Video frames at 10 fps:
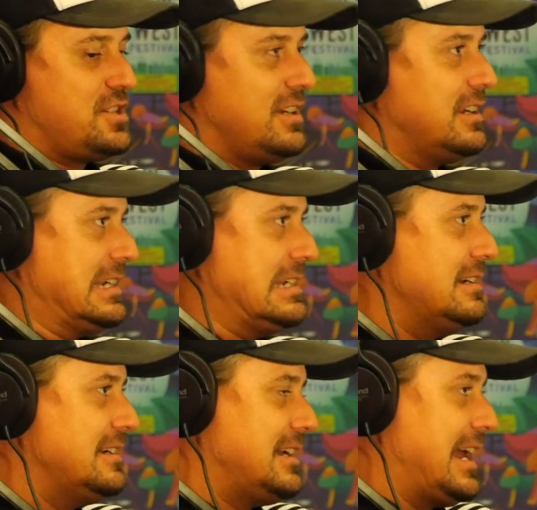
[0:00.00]
Chin and
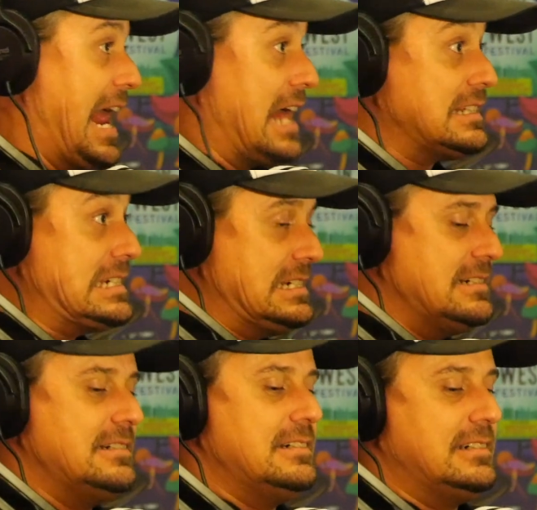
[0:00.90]
Alan.
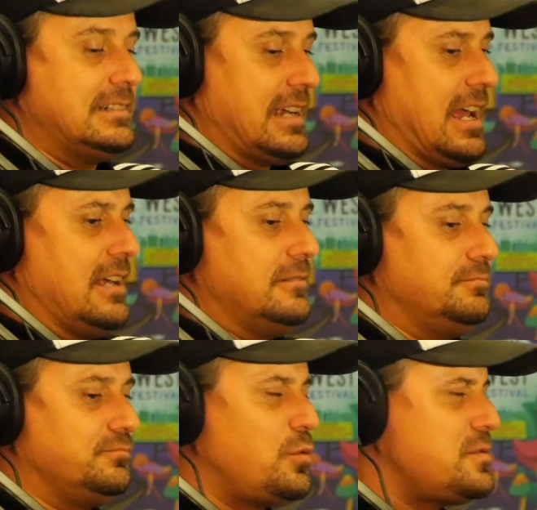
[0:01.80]

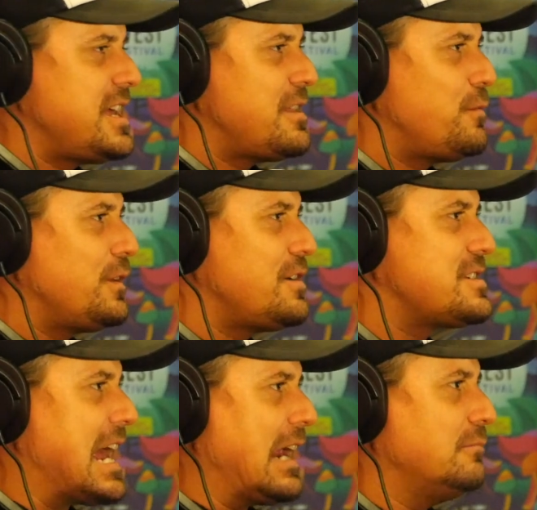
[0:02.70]
What's the other
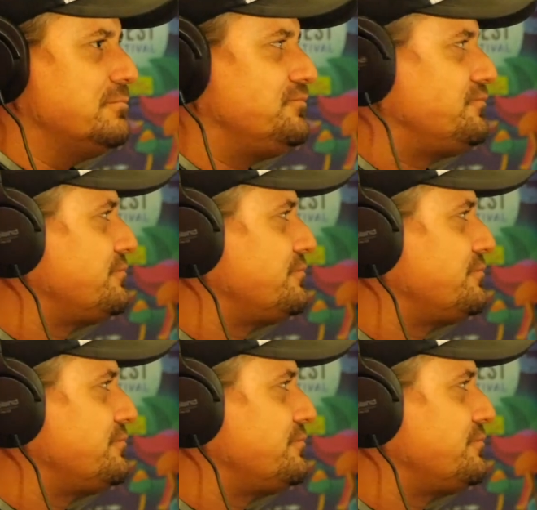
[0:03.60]
fellow's name?